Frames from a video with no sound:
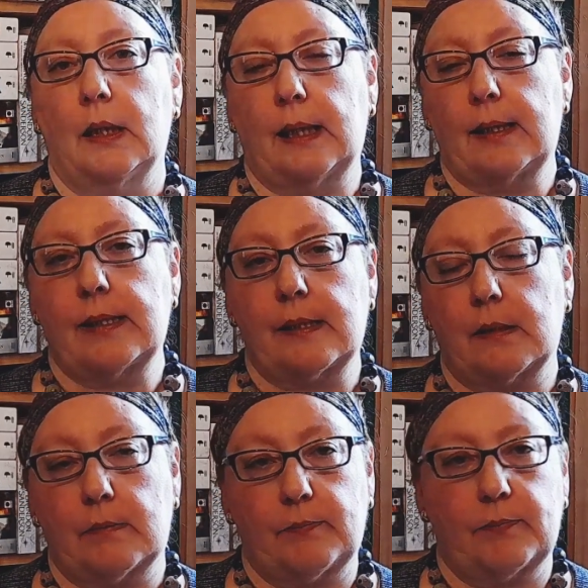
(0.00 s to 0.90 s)

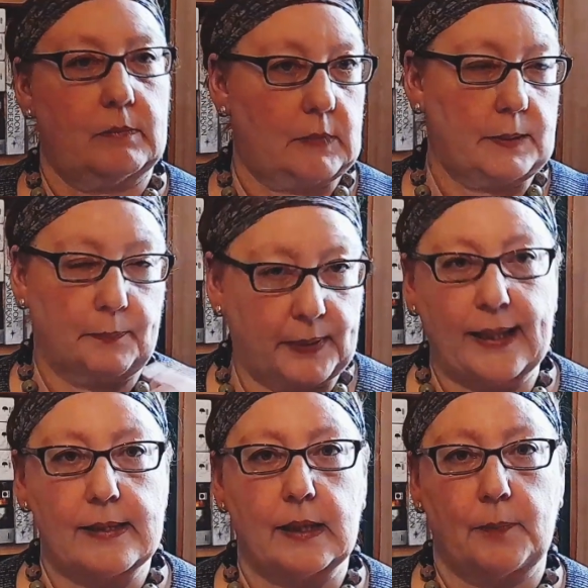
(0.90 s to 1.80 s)
That's the
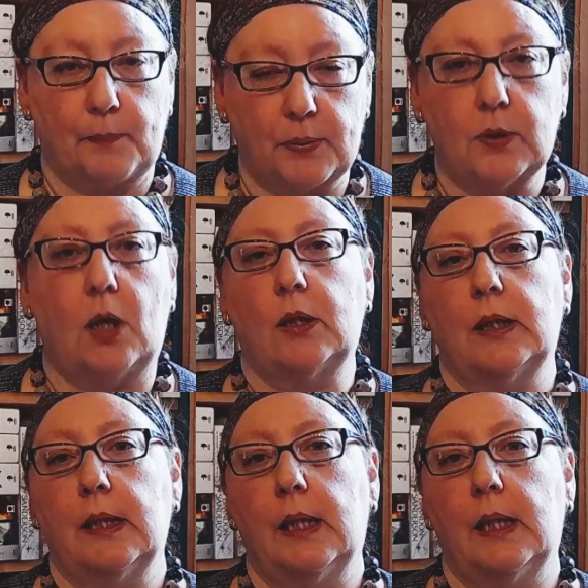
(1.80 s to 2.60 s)
basic plot.